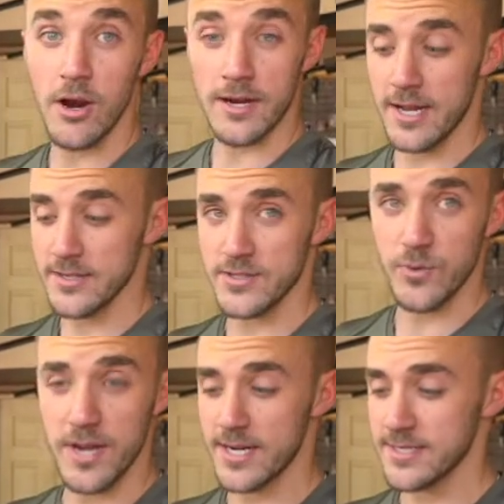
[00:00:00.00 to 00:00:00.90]
right, guys, so
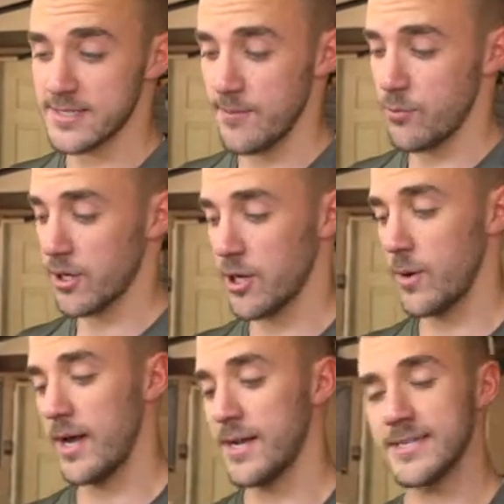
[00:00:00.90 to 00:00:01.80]
next step, we're going to go
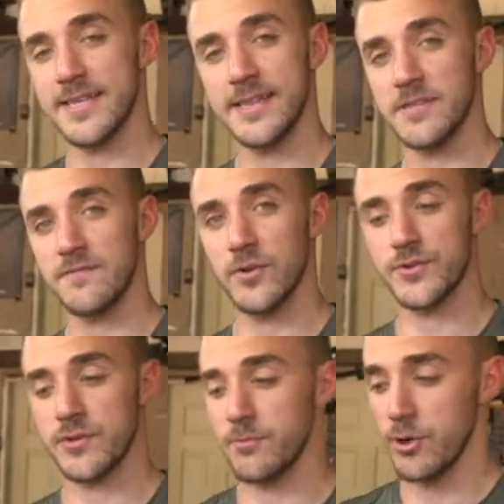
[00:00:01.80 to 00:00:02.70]
ahead is get this
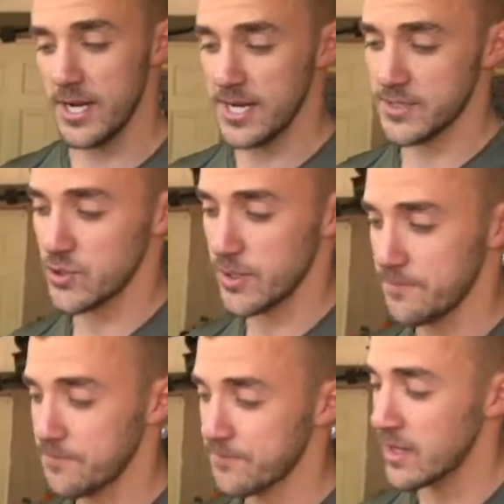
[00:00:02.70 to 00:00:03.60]
filter put into
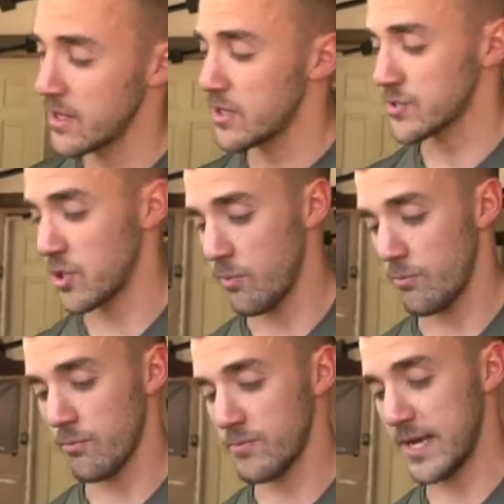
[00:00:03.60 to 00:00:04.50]
it. So
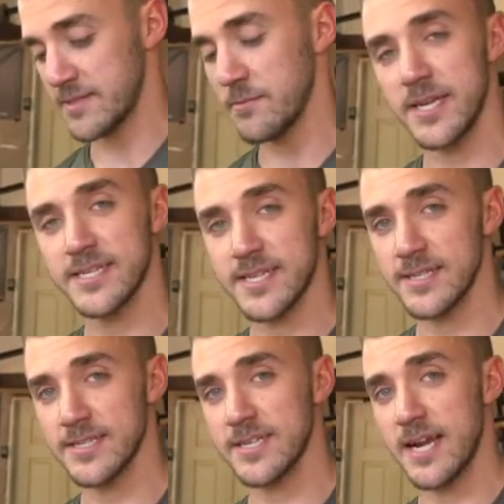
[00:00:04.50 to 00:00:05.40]
S&B
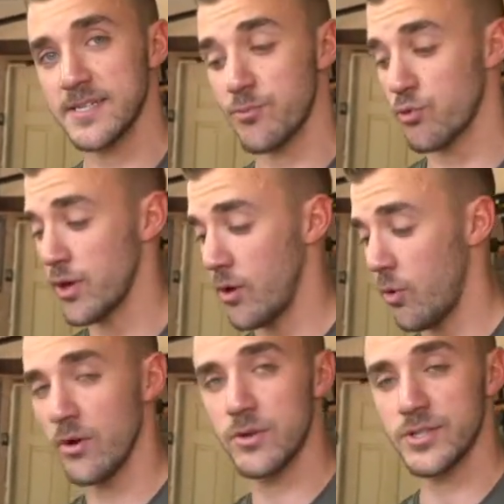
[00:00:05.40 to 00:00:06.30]
sends these guys
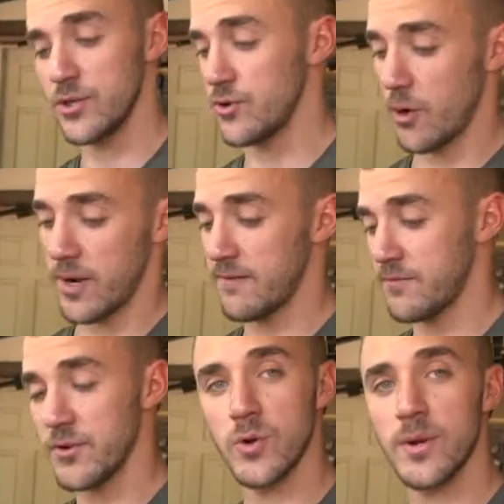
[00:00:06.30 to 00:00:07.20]
pre-oiled. You don't have to do